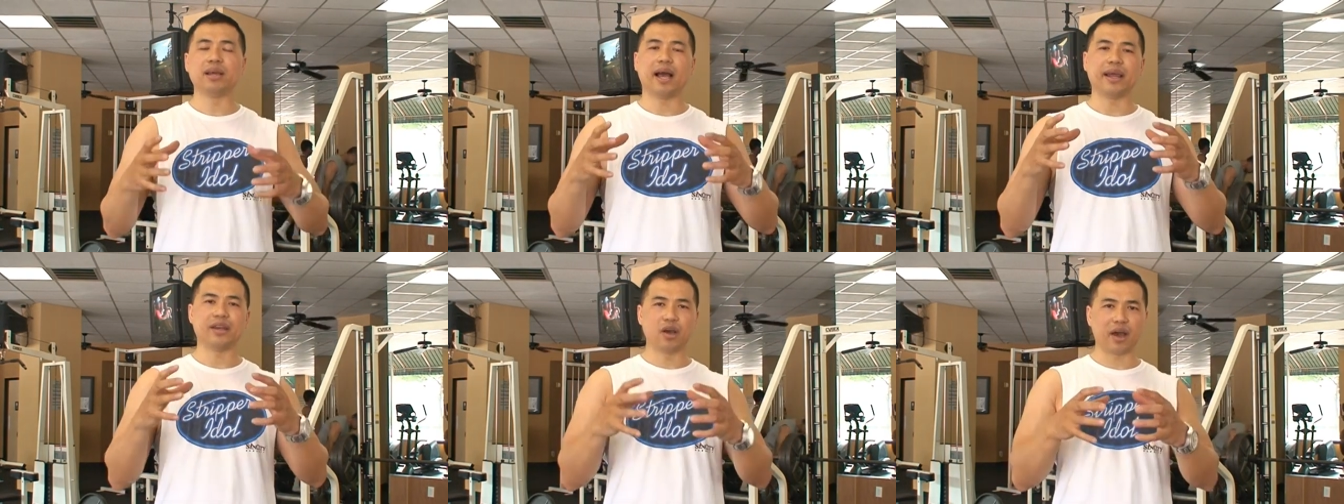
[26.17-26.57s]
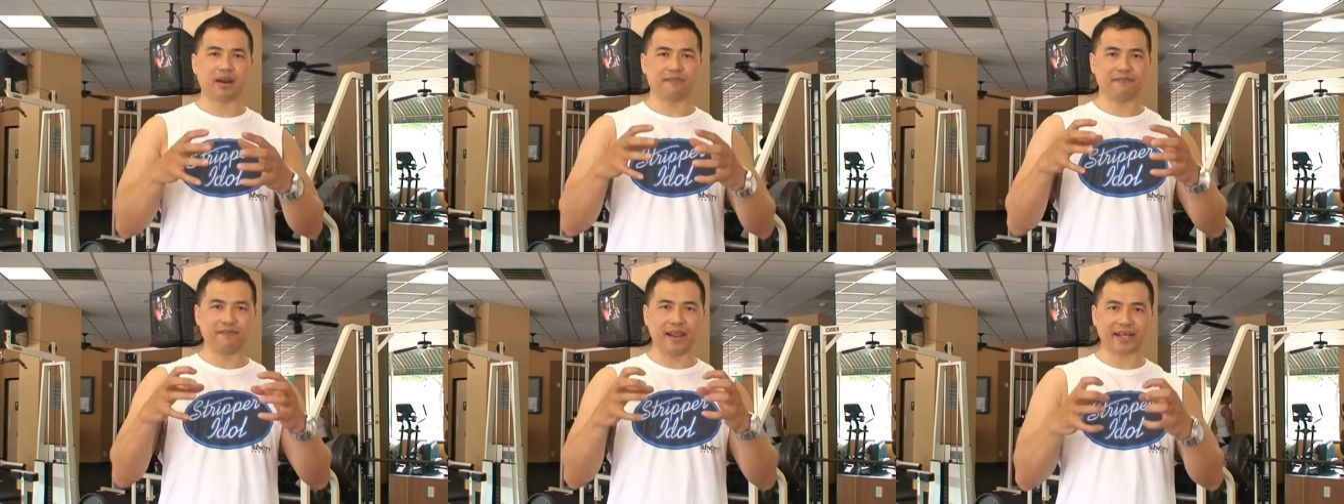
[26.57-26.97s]
I know how
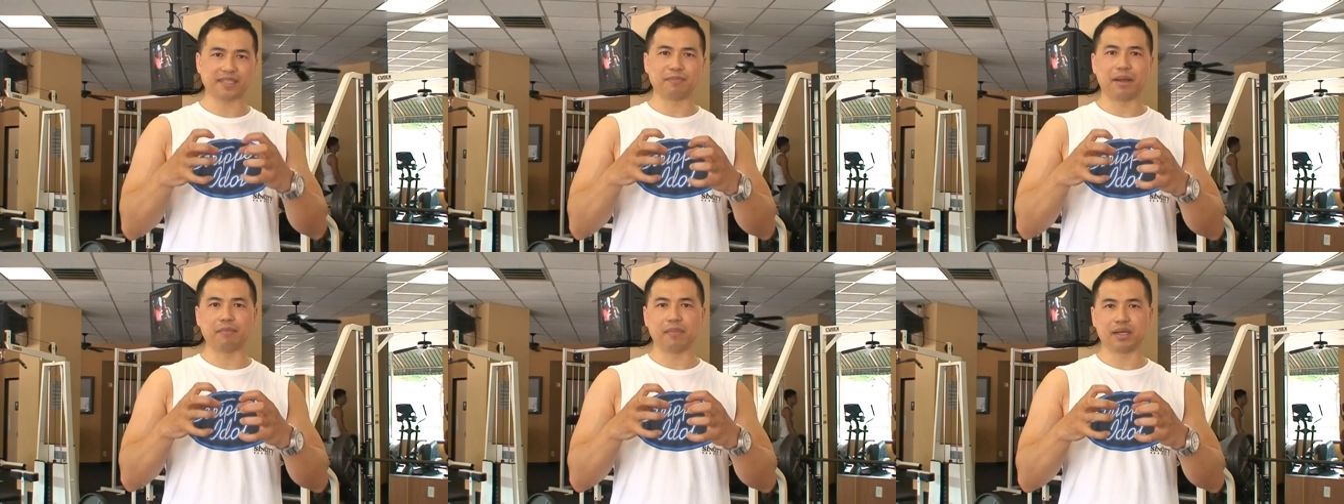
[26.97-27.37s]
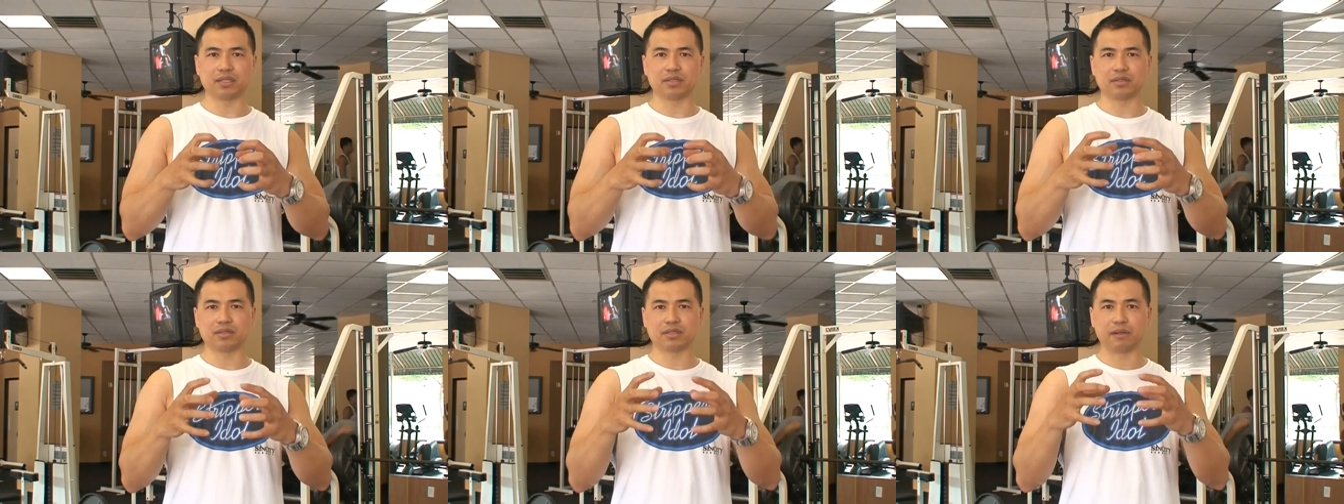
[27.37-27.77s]
to flex my
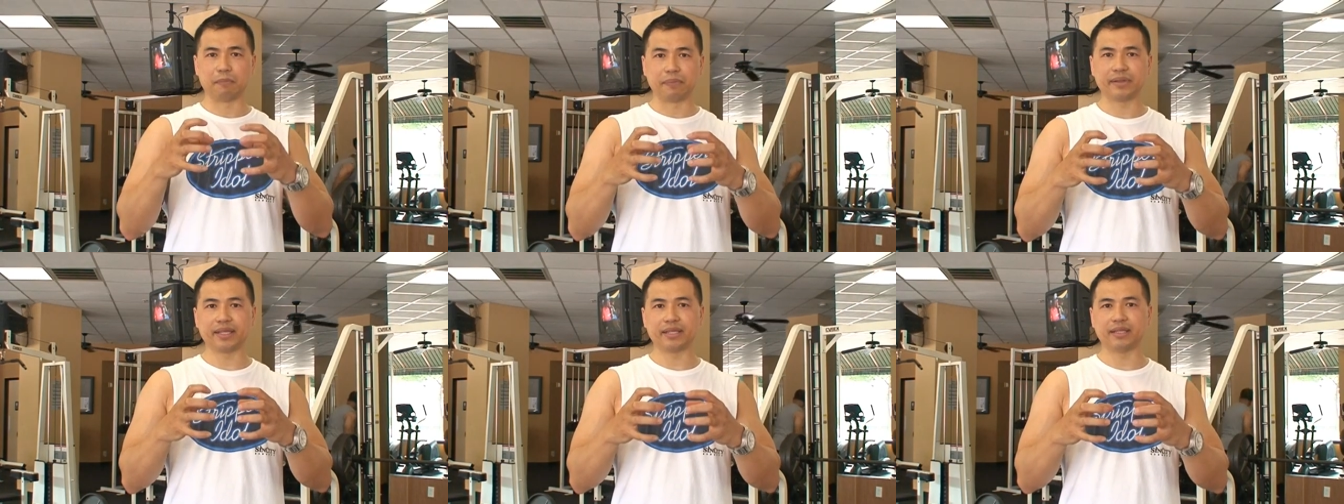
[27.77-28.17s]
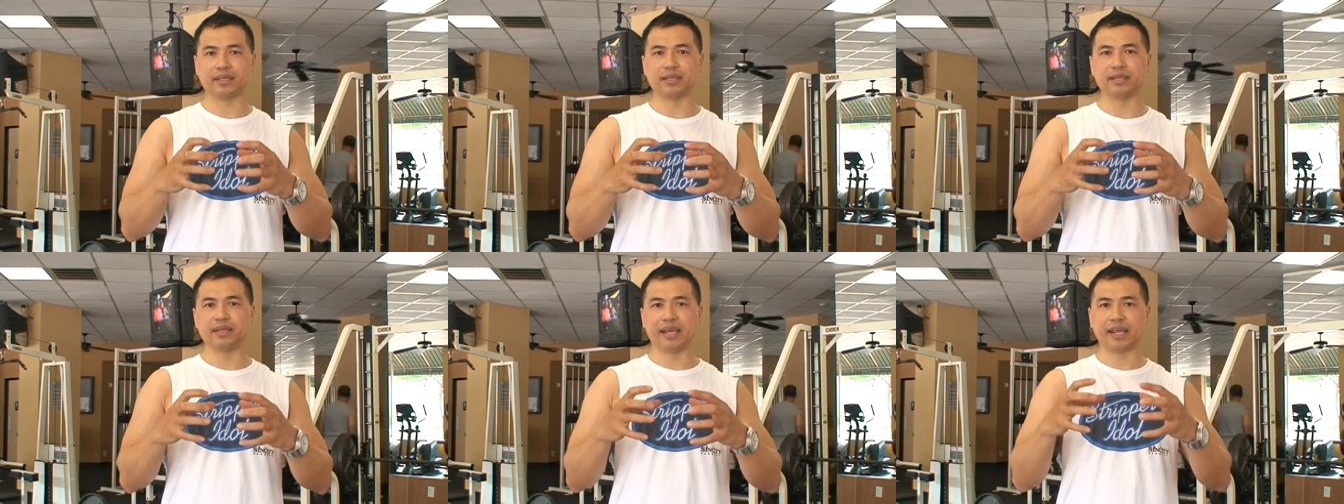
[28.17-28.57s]
muscles
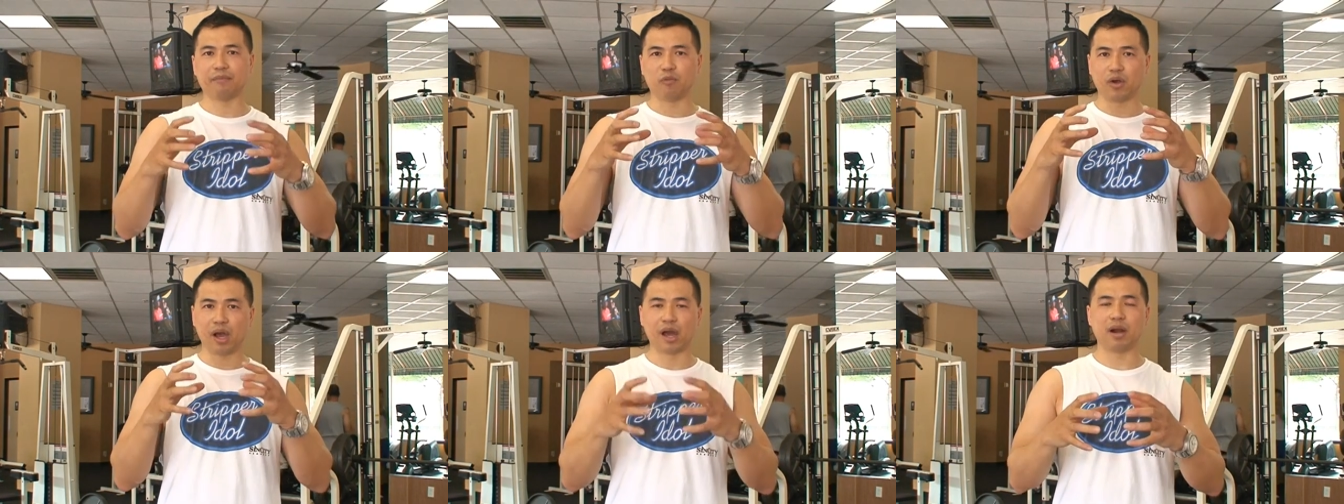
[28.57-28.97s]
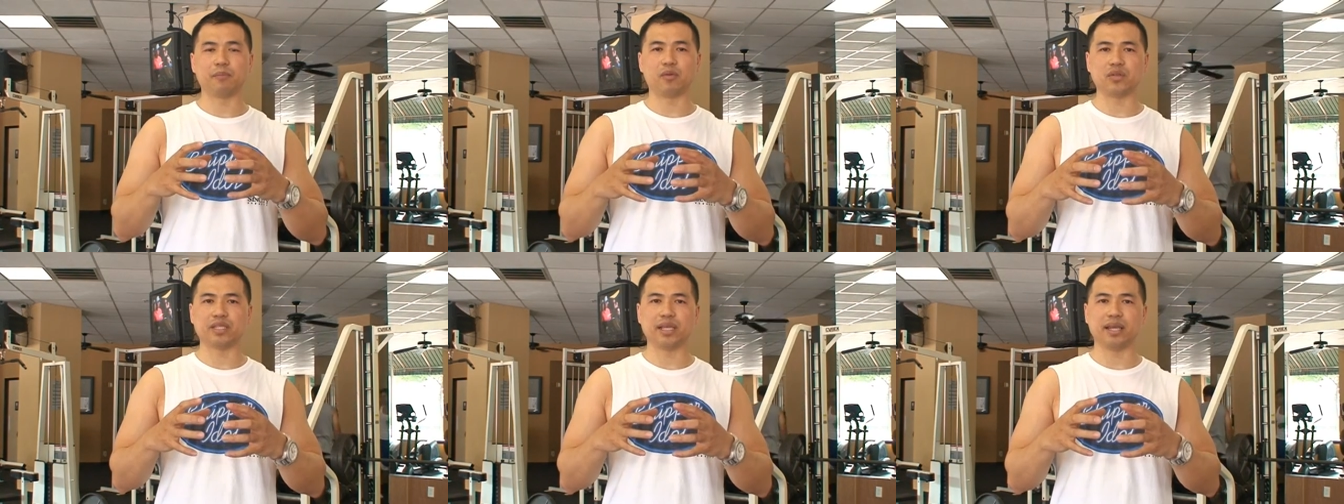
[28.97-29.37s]
completely and
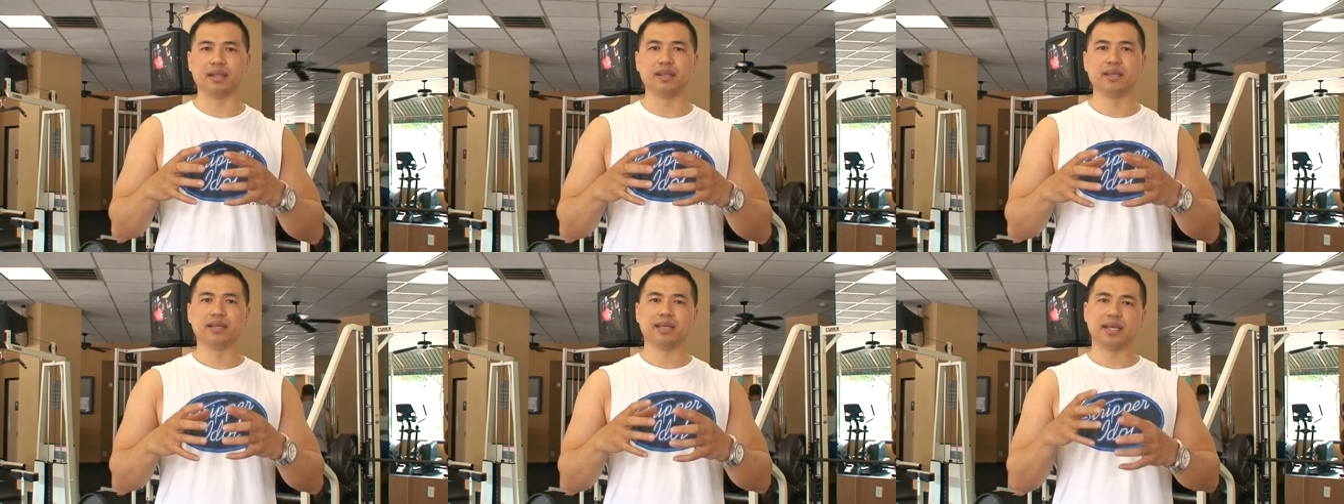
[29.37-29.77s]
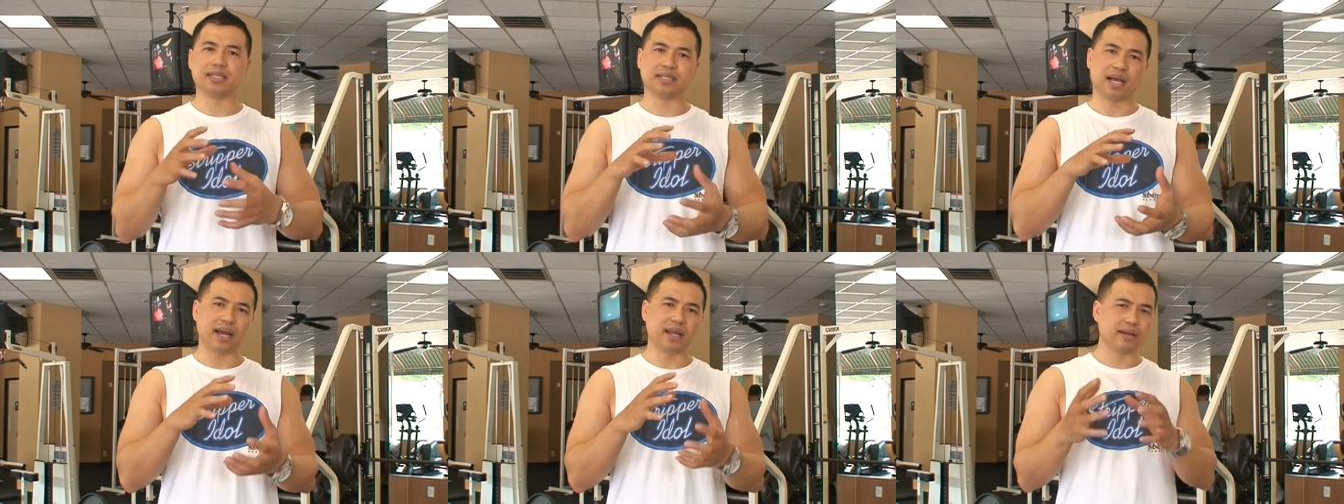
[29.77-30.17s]
100%.
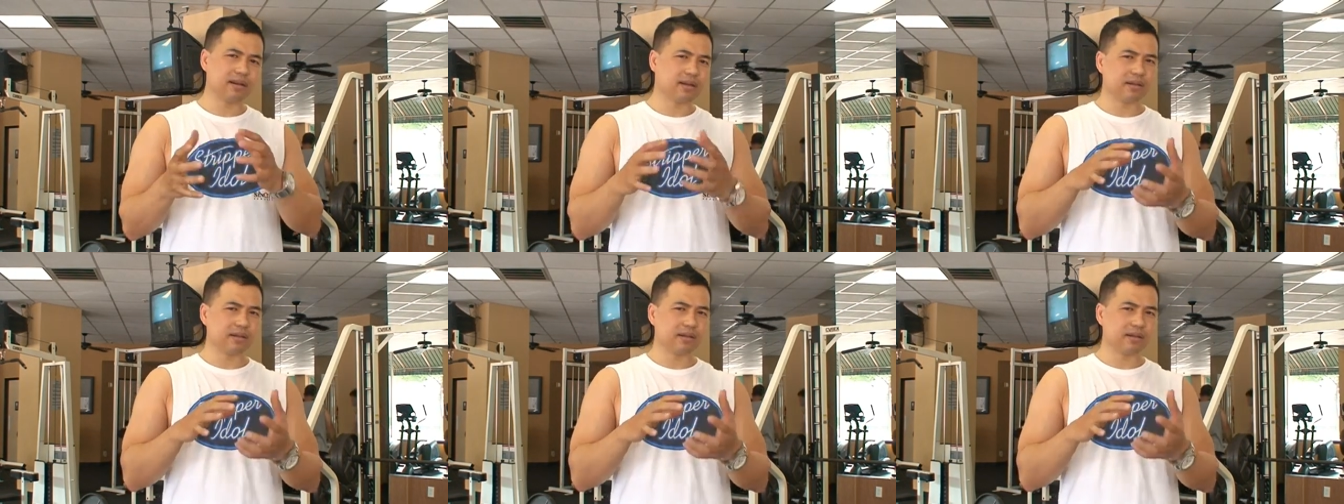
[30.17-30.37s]
It's not